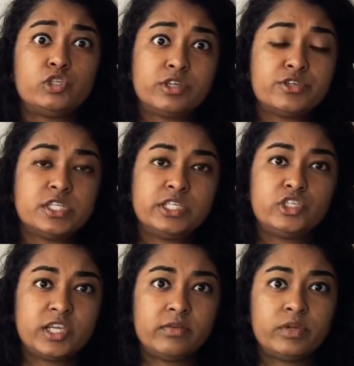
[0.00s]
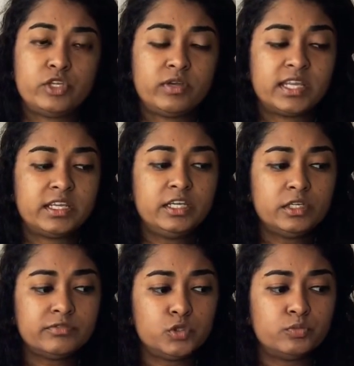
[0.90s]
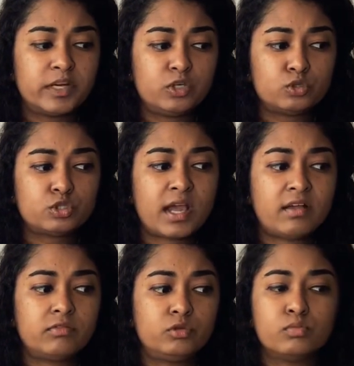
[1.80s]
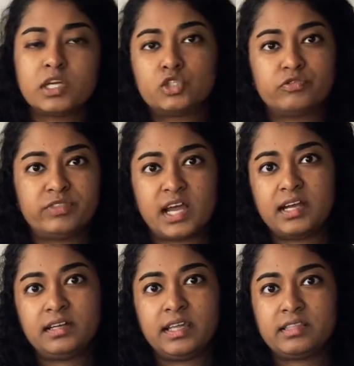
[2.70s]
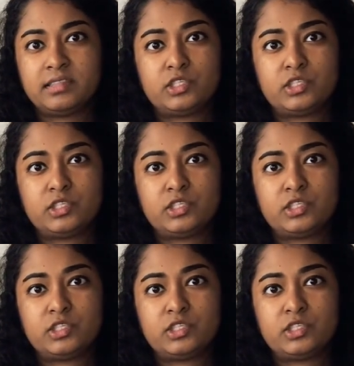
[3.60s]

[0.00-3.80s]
which you can really share when you get an interview, but don't have too much of that.